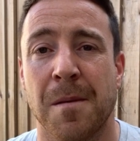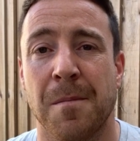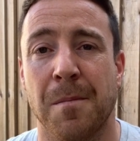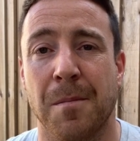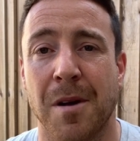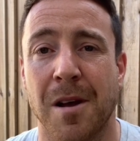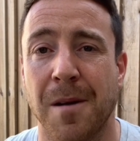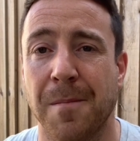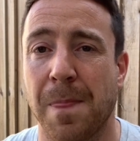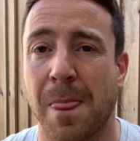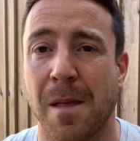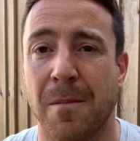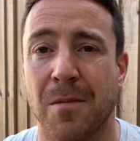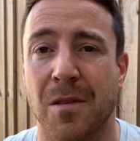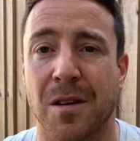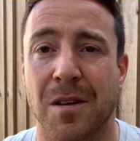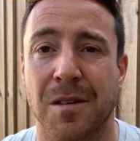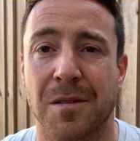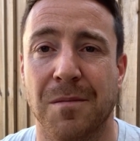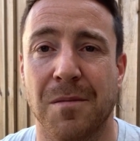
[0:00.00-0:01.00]
But
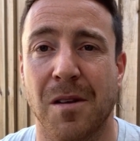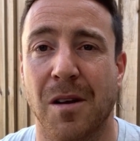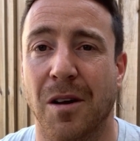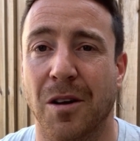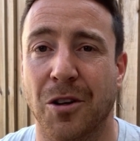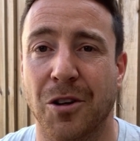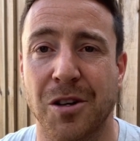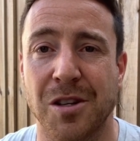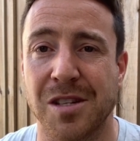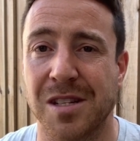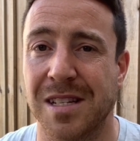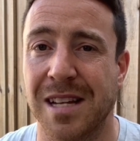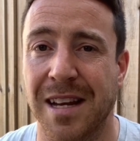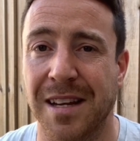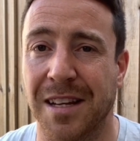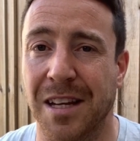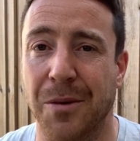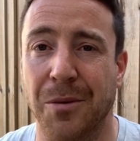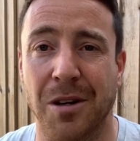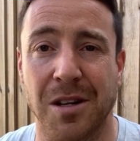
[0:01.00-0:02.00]
I couldn't
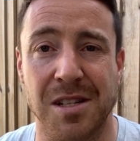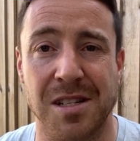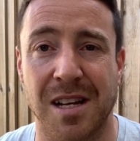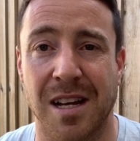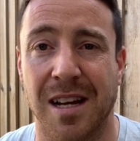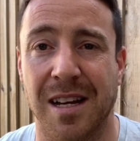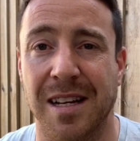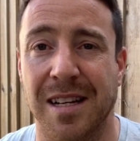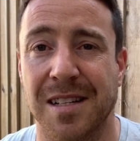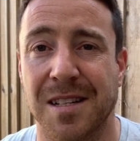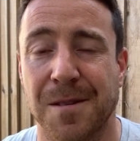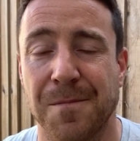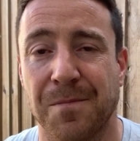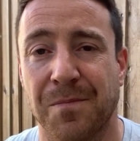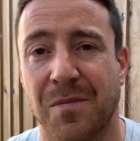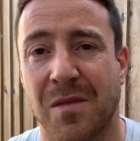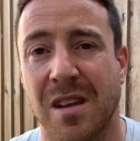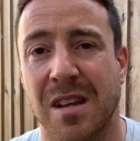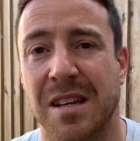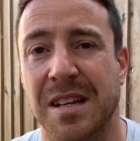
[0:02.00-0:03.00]
stand it when I started,
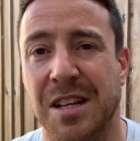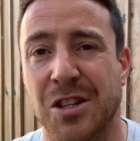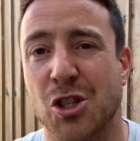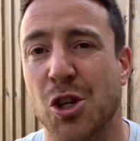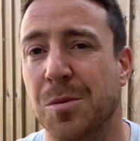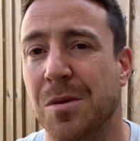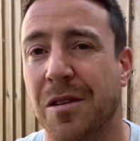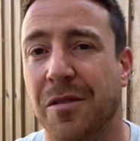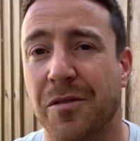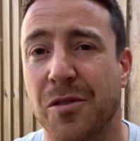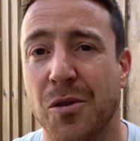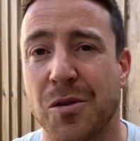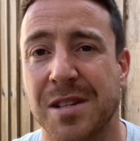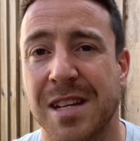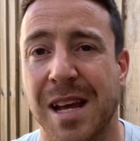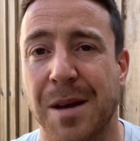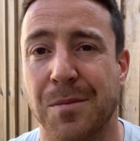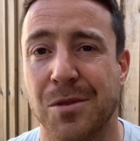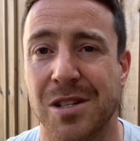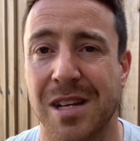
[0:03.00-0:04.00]
and it took me a few
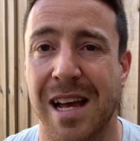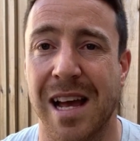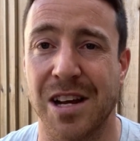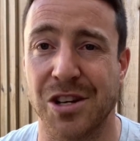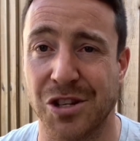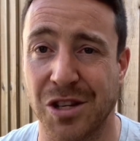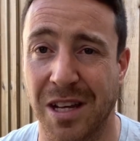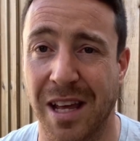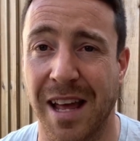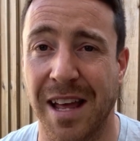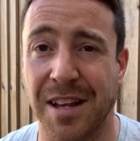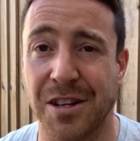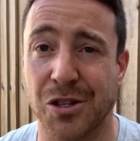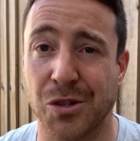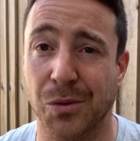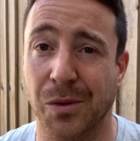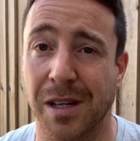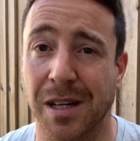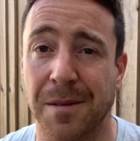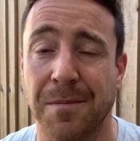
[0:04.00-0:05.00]
attempts to actually get
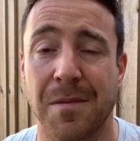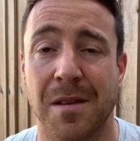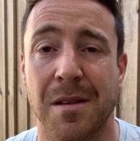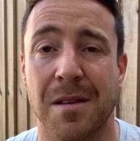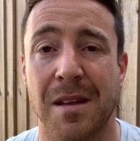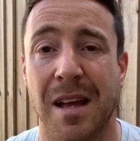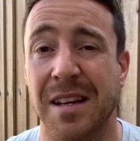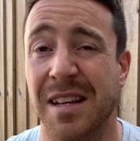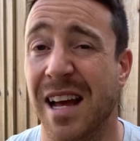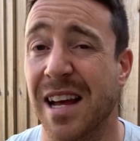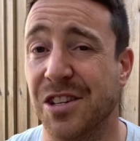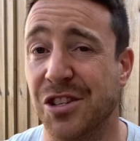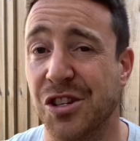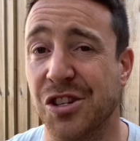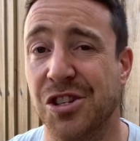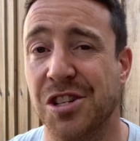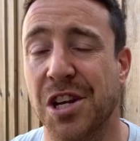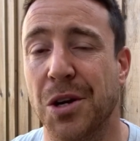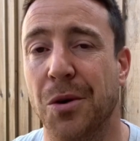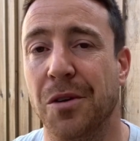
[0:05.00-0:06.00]
into it and actually
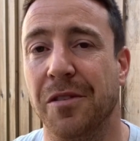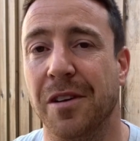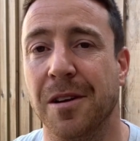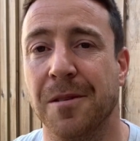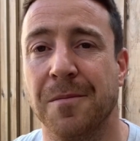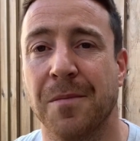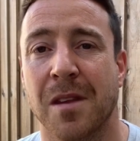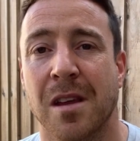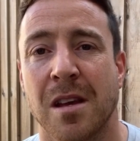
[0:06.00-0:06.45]
stick with it.